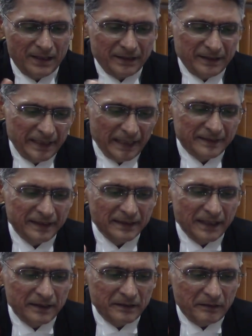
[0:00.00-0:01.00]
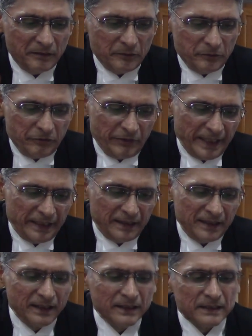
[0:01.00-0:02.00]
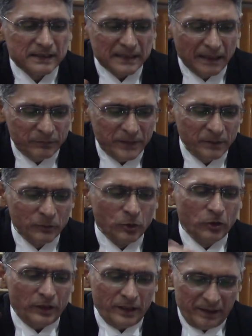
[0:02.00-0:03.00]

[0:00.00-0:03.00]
Nothing done, file. Something more,